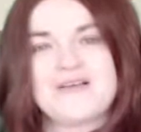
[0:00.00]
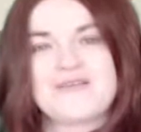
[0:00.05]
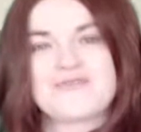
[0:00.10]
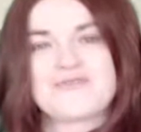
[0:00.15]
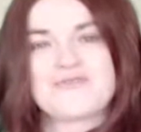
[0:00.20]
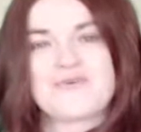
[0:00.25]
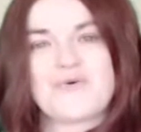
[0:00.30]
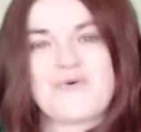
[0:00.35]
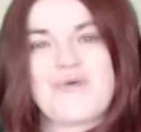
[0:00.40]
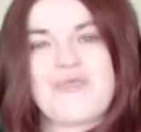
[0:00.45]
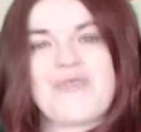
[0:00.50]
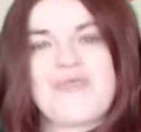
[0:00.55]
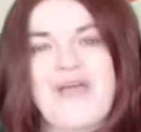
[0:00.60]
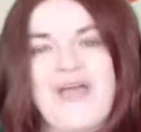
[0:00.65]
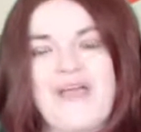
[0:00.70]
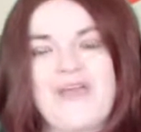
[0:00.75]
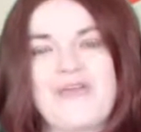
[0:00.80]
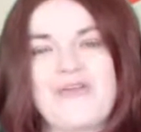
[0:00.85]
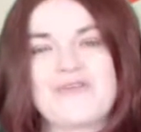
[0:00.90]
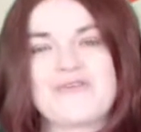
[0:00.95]
So
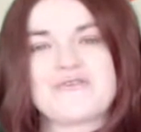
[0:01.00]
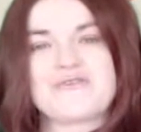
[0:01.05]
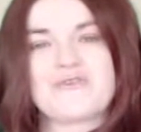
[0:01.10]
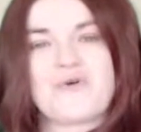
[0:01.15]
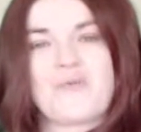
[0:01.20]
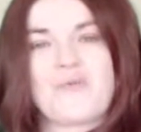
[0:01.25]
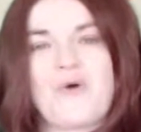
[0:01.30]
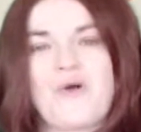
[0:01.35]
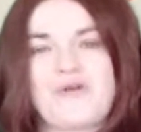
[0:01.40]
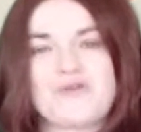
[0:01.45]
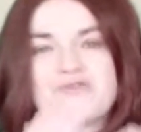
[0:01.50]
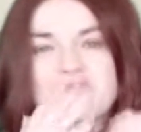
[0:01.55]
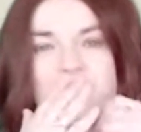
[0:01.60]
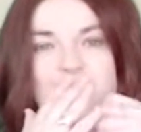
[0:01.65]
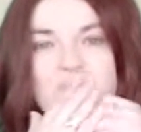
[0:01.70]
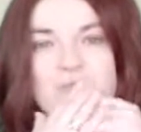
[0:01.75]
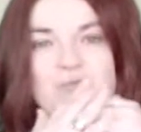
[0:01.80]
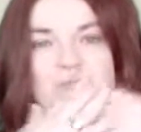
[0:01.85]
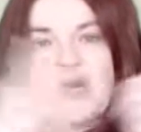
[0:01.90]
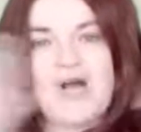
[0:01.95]
thank you so much.
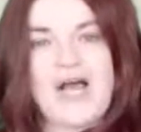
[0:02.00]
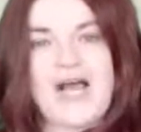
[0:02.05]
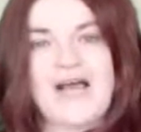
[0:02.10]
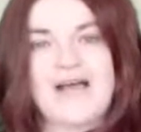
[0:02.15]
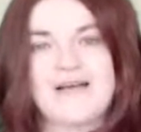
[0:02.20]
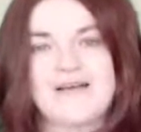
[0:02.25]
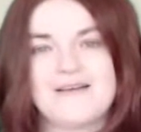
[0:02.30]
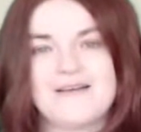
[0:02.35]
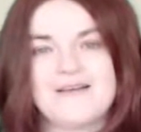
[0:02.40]
Mwah!